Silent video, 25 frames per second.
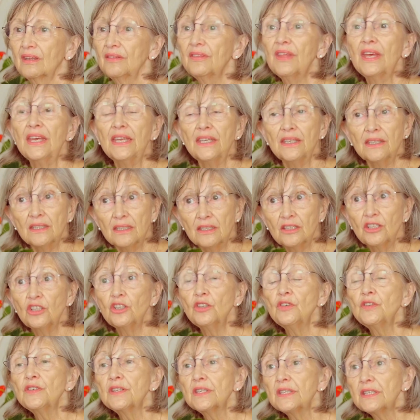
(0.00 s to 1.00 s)
Then
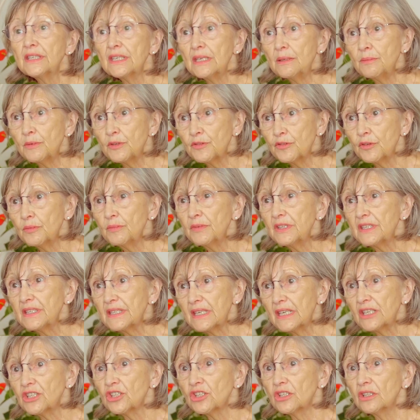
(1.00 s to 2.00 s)
use the tips from the
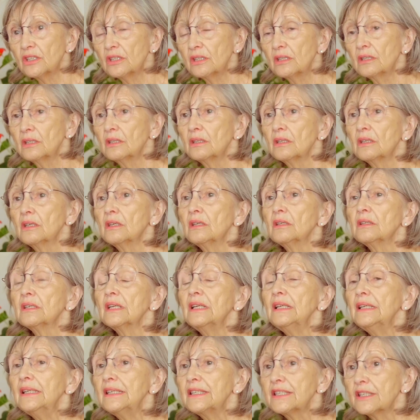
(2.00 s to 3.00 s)
session
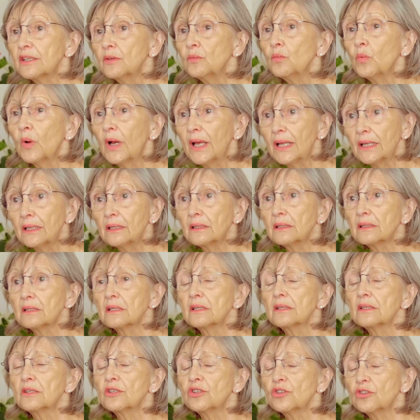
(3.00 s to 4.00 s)
to listen well
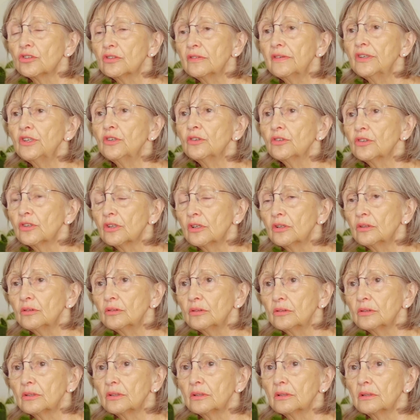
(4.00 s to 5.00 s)
to the story you're
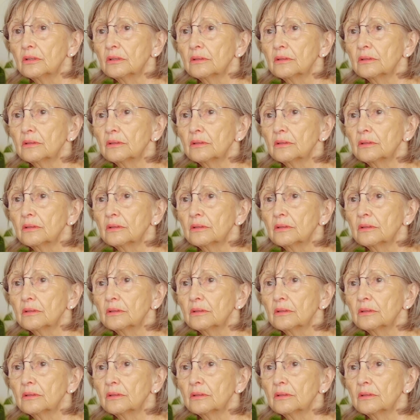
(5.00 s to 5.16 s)
told.